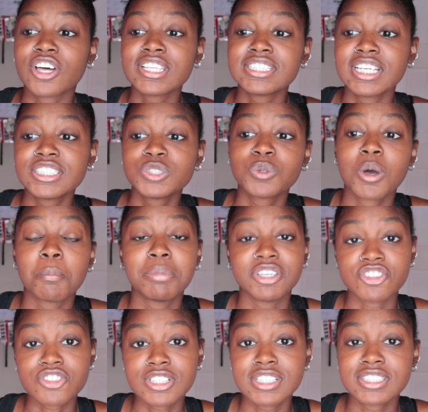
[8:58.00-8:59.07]
saw this tattoo on
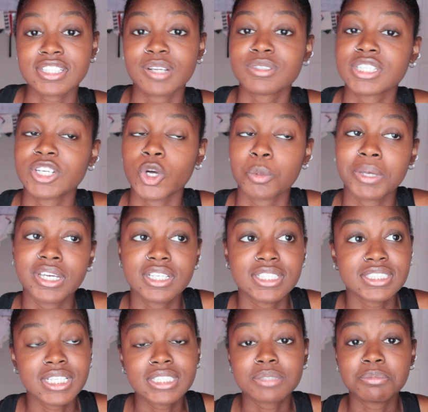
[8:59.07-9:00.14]
Pinterest, and I was like, oh my goodness,
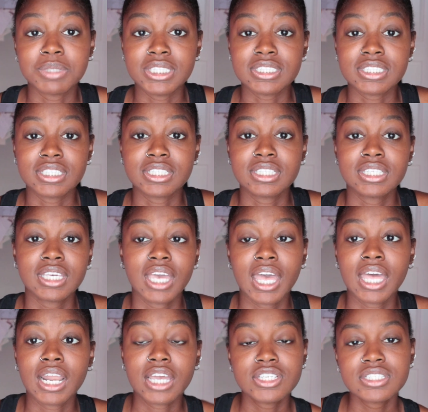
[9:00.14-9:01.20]
that's amazing. And
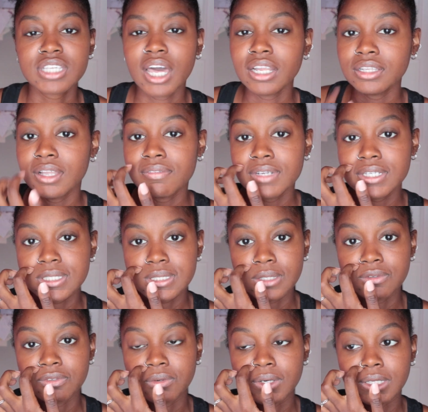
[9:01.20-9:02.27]
I just kind of love what it stood
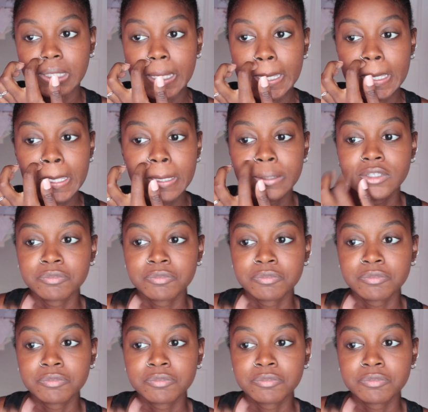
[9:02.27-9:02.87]
for. Like,